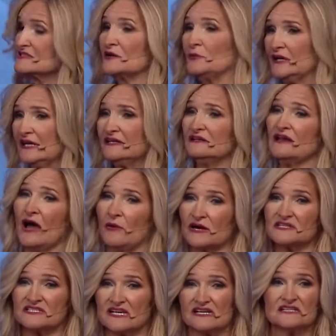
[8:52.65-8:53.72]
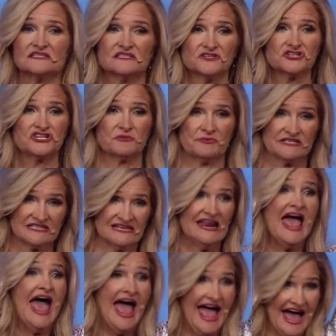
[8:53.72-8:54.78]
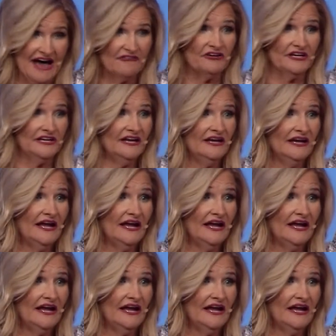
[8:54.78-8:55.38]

So we need to know our citizenship is in heaven,